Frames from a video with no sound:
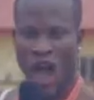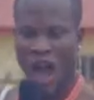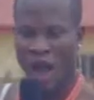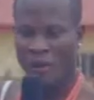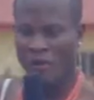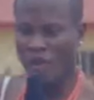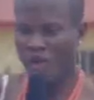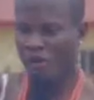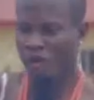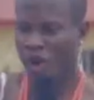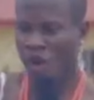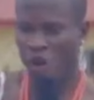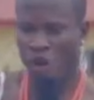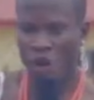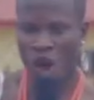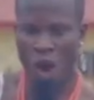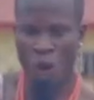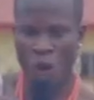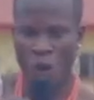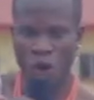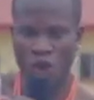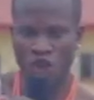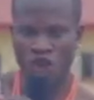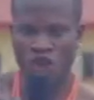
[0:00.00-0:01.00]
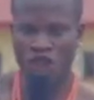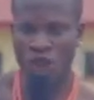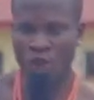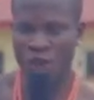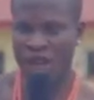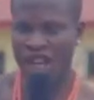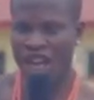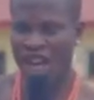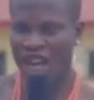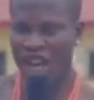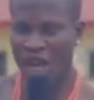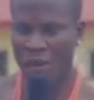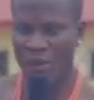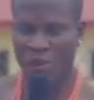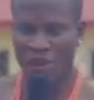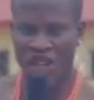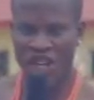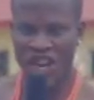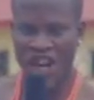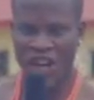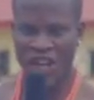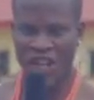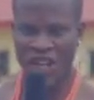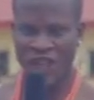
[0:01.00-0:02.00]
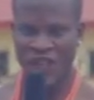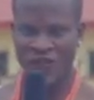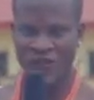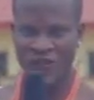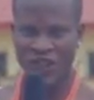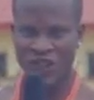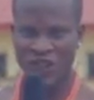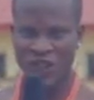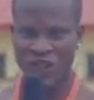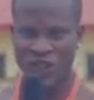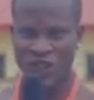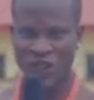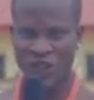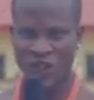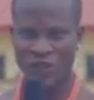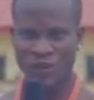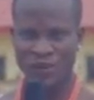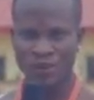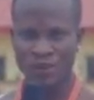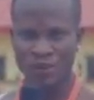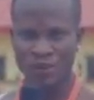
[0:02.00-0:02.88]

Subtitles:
And then we could not watch the weather they pay their gift fees.